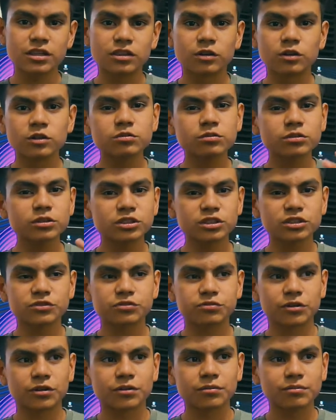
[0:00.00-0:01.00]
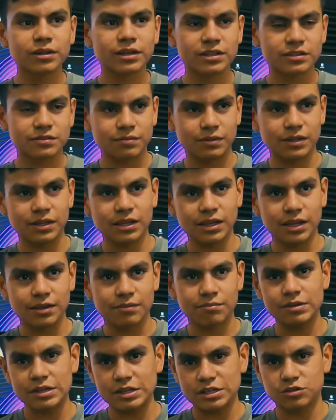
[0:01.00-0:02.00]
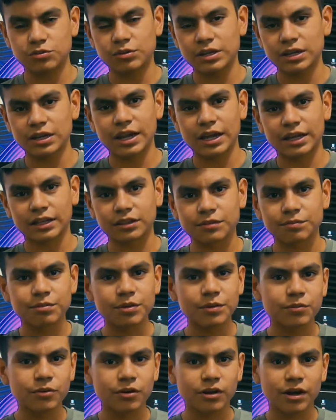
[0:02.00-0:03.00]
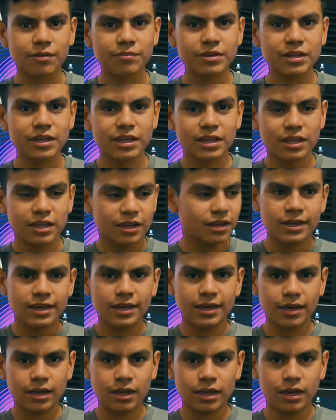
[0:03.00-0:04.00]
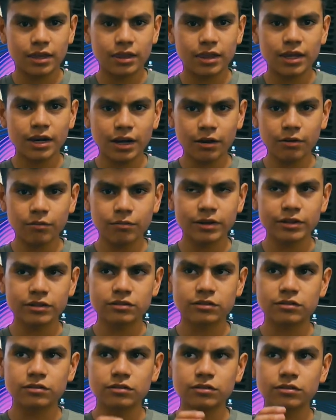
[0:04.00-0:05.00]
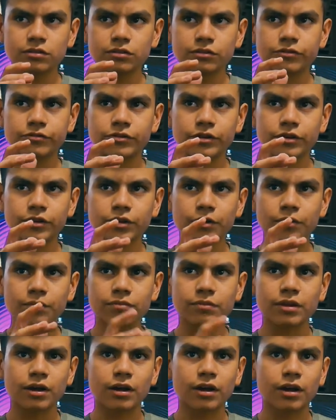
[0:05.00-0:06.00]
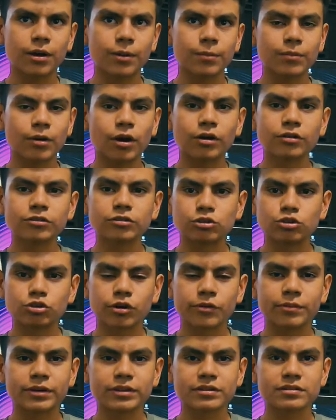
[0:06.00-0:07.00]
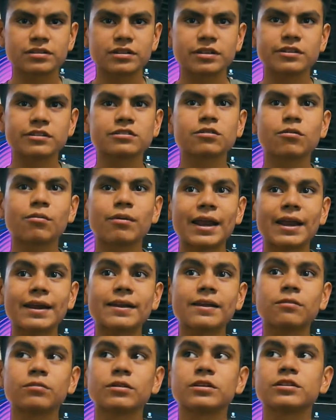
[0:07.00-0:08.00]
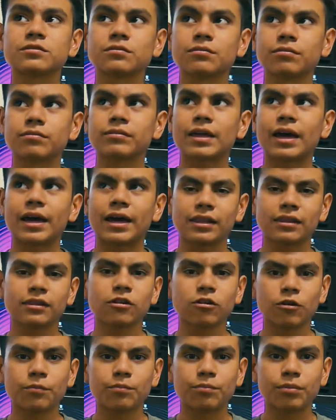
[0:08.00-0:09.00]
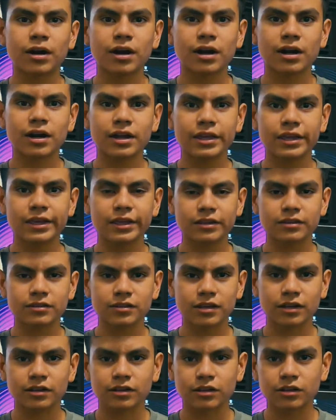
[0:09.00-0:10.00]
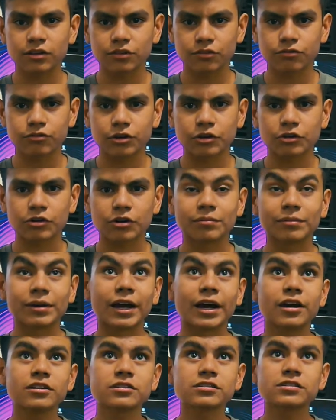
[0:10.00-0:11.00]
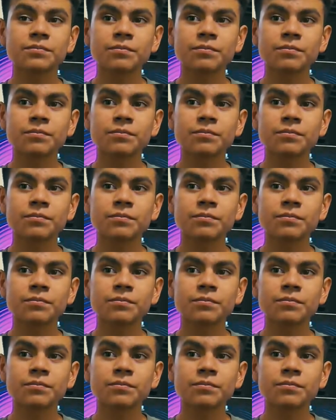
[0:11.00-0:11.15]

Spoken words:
Those were just filmed as me in between like the people coming. And then I went to film all the doorbell scenes. So what I did was, that little part is like near the front door of my house.